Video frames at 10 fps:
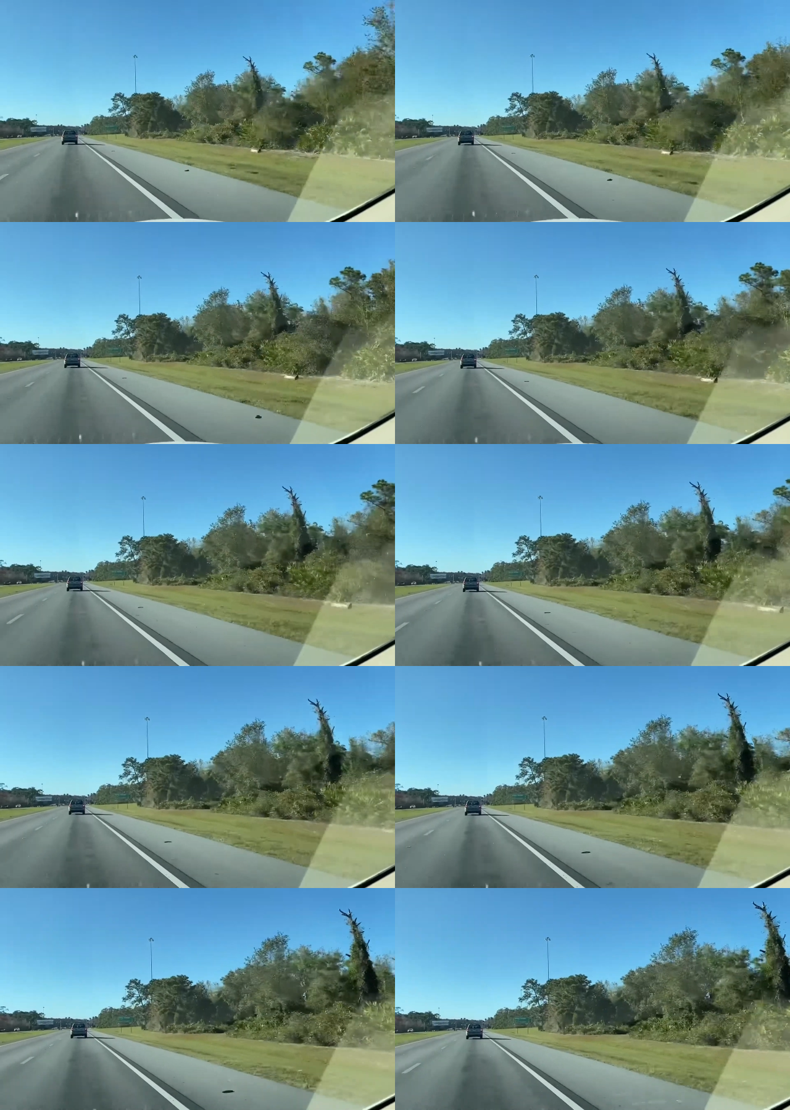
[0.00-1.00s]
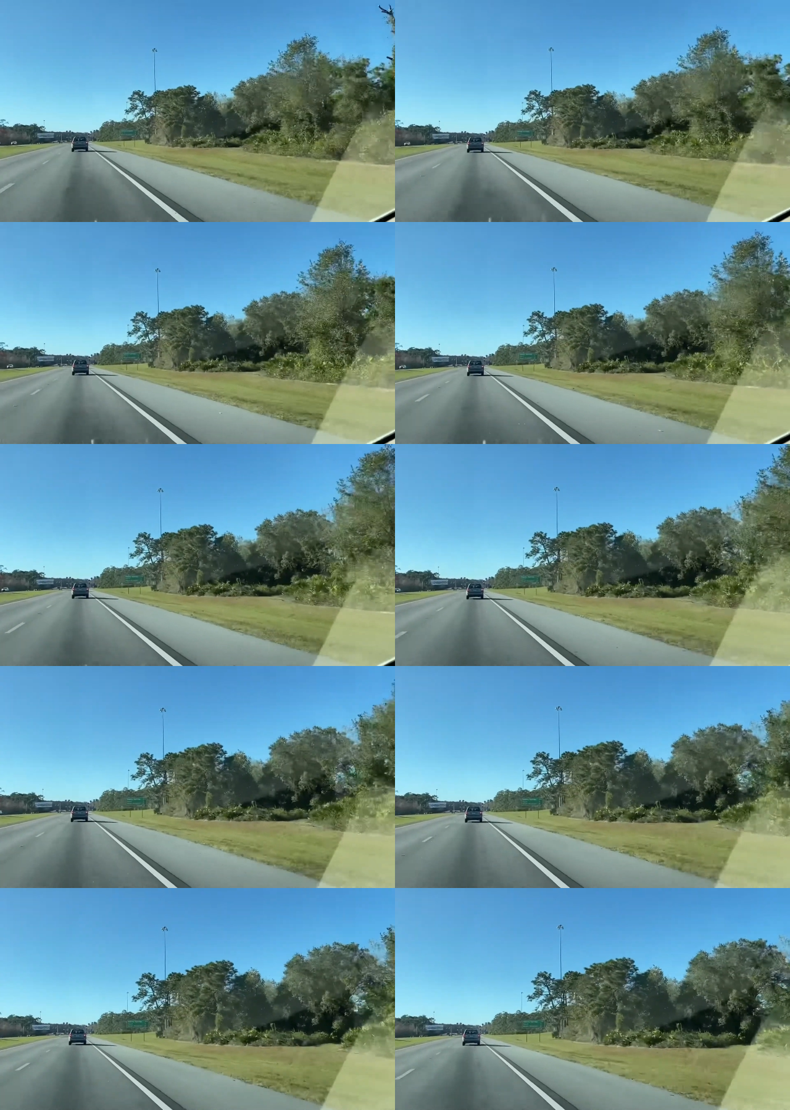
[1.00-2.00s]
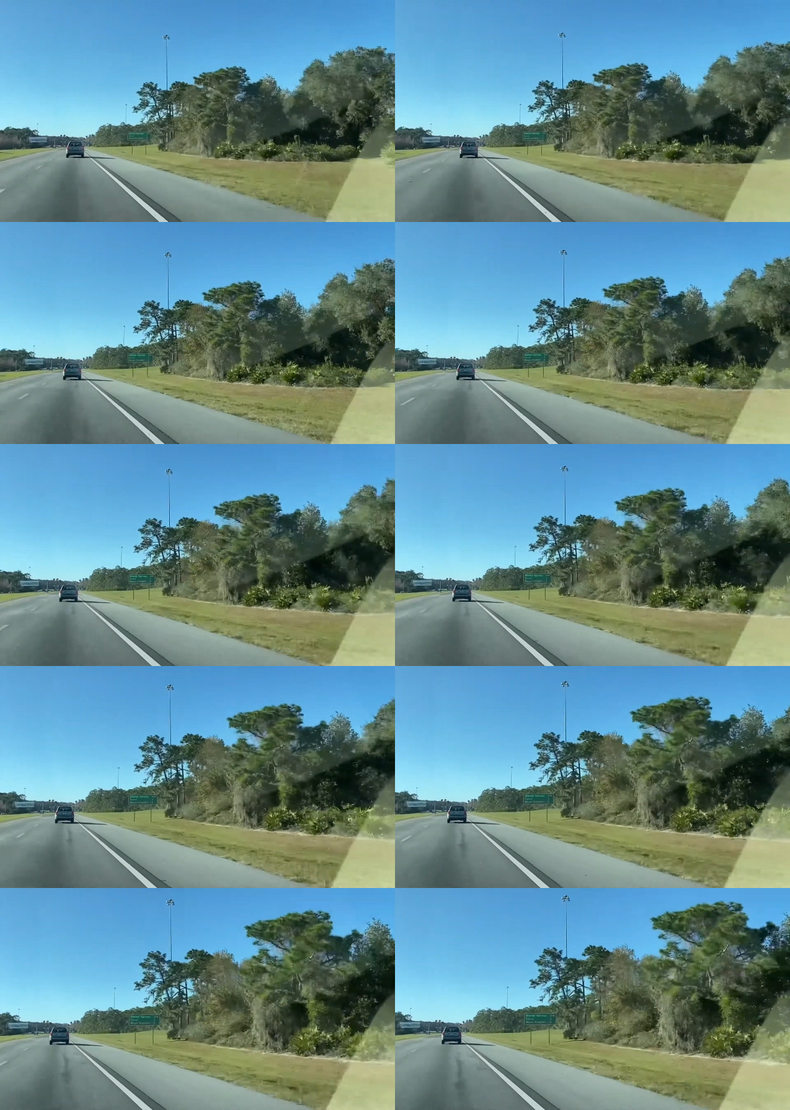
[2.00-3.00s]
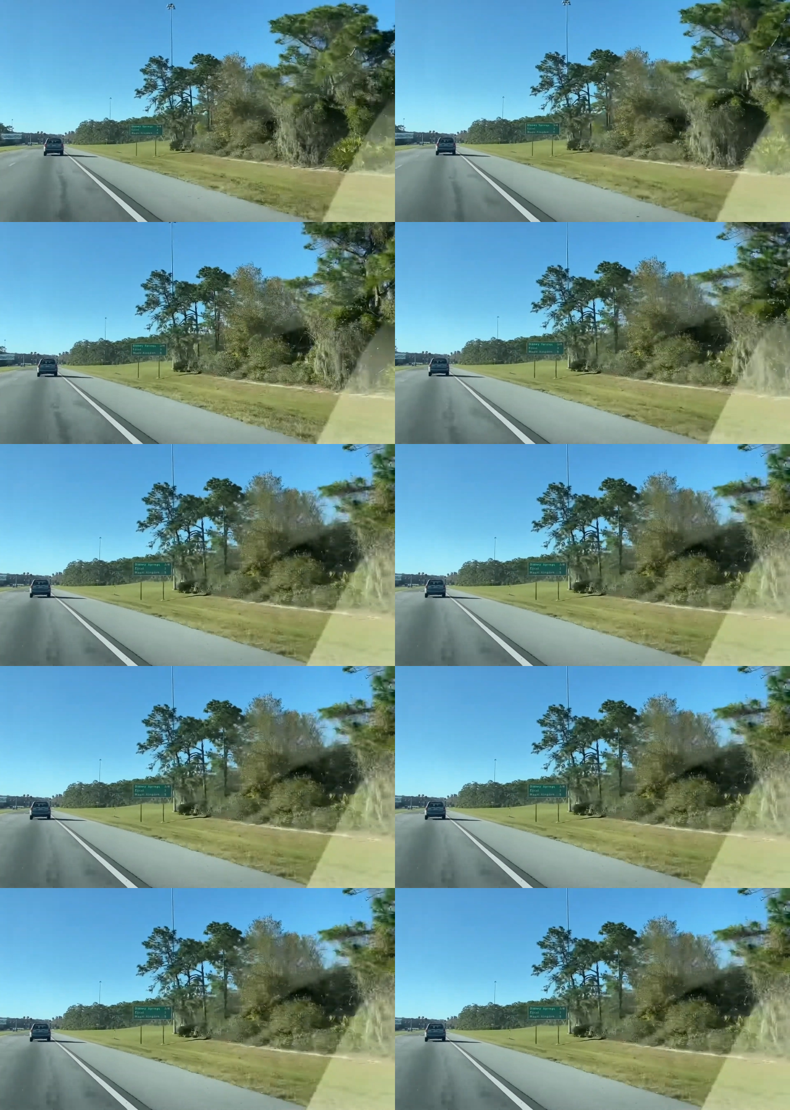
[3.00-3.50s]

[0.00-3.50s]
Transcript: Nobody's mouth can be seen.